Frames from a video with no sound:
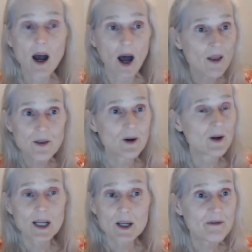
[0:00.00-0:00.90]
other
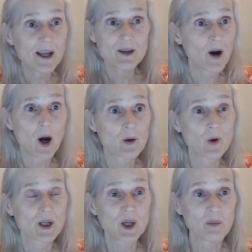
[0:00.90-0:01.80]
innovative,
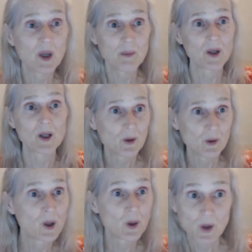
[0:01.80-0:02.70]
hardworking people who
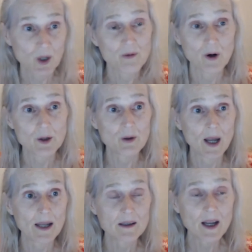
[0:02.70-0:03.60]
will work for you.
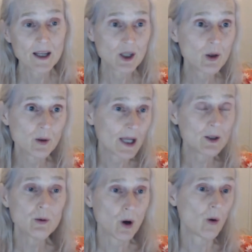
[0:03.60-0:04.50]
And you, and,
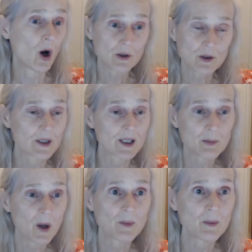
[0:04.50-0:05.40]
you know, also there's
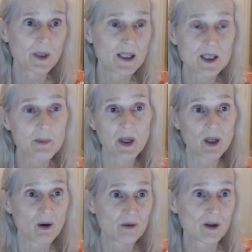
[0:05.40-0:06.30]
probably the
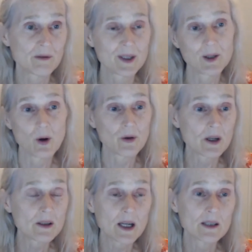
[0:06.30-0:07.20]
spillover of, you know,
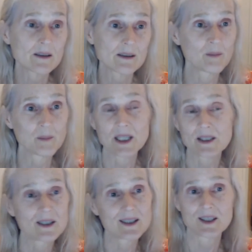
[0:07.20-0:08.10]
they're nice
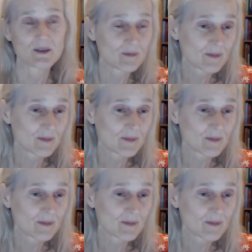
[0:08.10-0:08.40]
places to